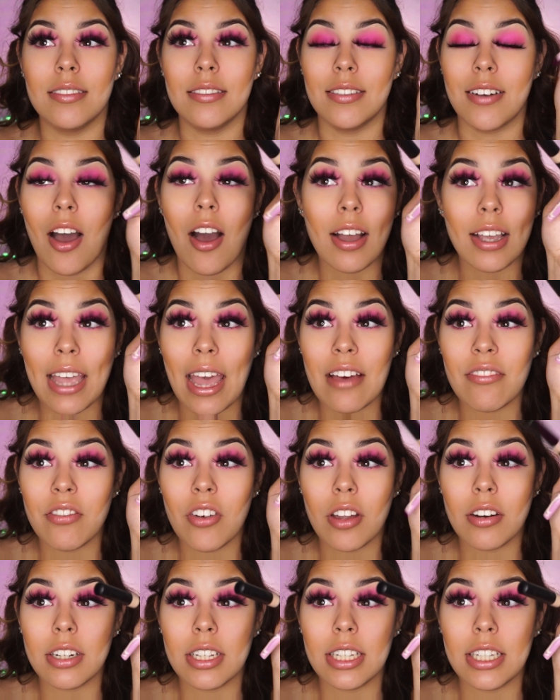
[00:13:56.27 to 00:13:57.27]
not Kat
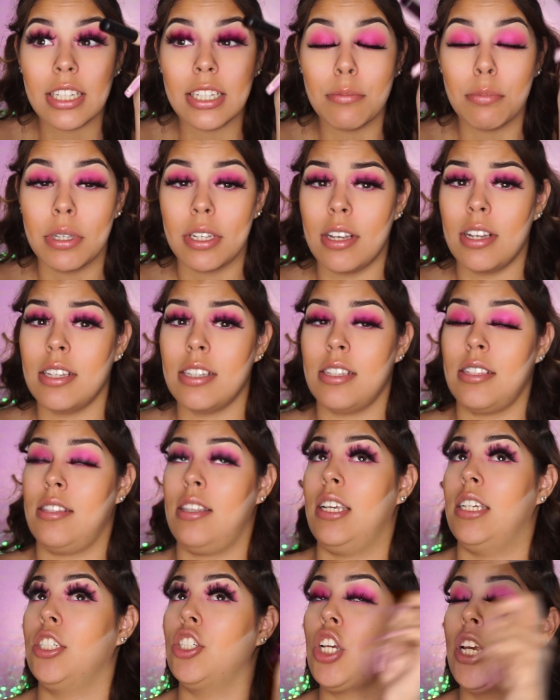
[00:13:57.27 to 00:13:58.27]
Von D, because
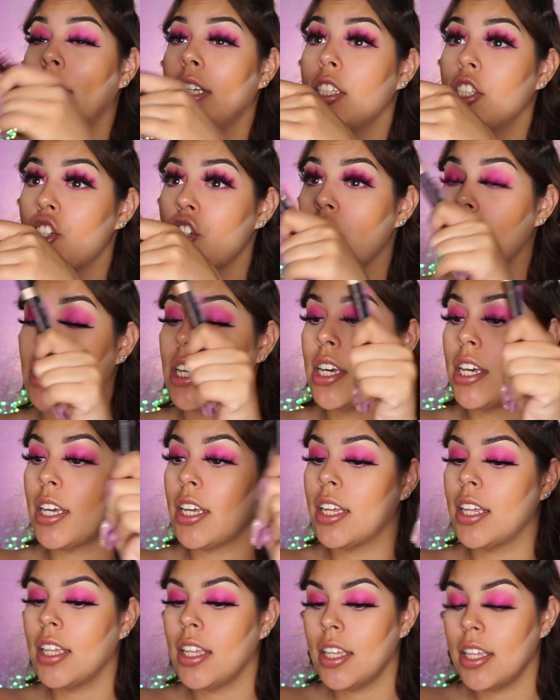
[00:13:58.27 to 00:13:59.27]
they changed it.
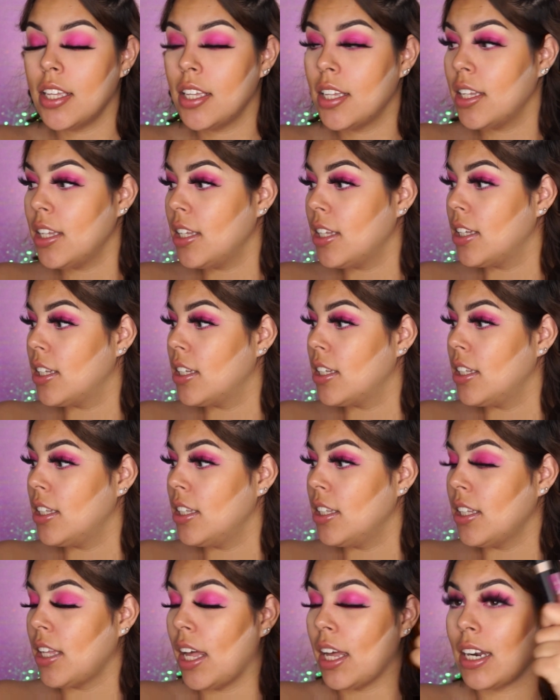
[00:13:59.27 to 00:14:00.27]

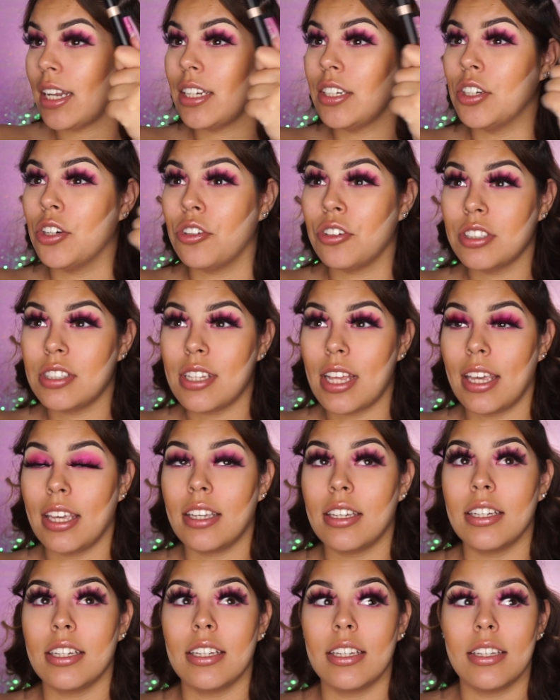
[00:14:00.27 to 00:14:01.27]
And I know it's
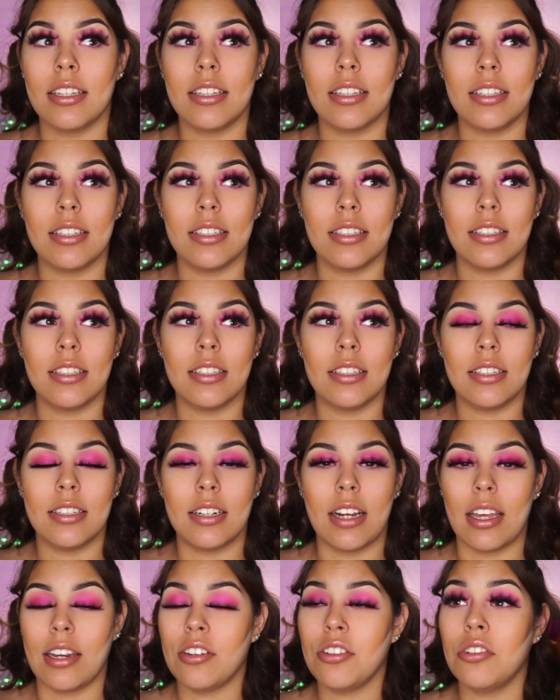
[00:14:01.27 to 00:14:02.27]
like,
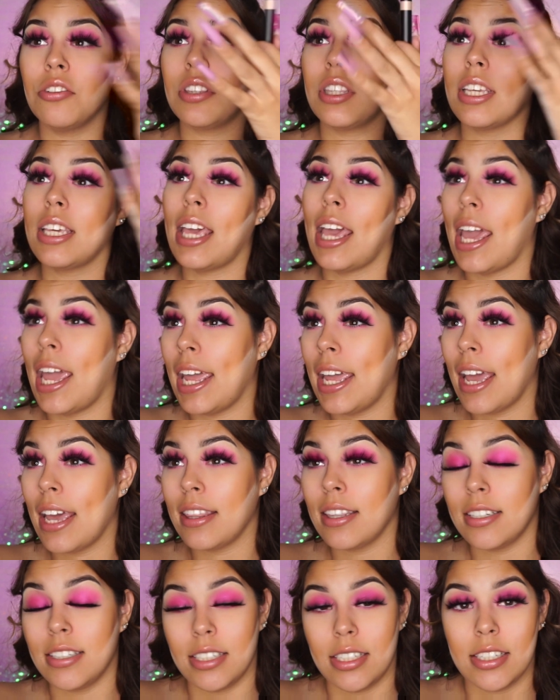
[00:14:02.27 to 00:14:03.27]
I don't know what the K
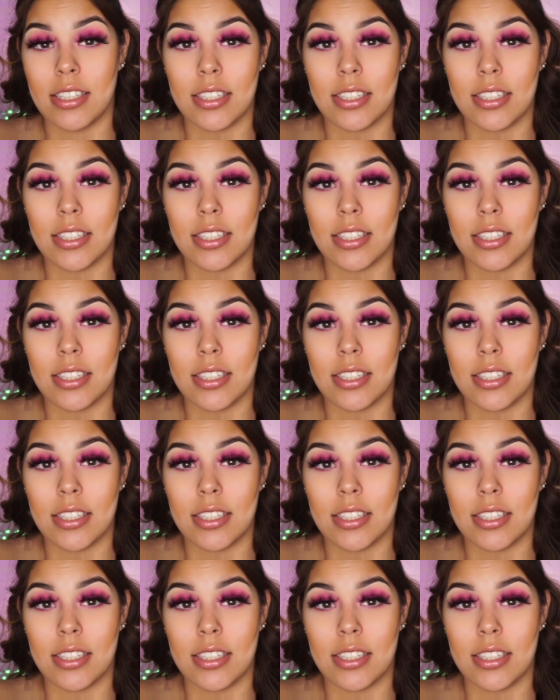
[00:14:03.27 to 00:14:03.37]
and the D